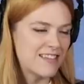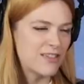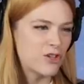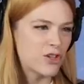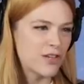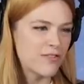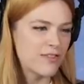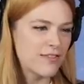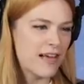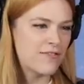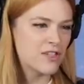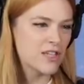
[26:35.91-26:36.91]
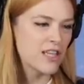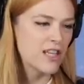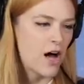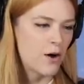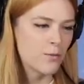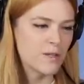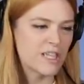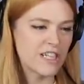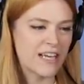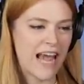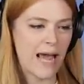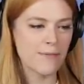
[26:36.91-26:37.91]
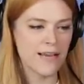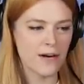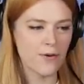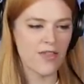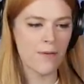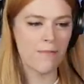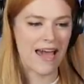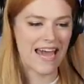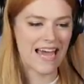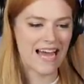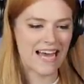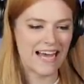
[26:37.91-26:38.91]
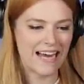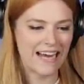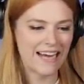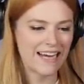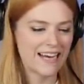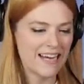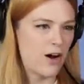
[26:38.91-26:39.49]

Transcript: You should have left her alone when she came here with a man.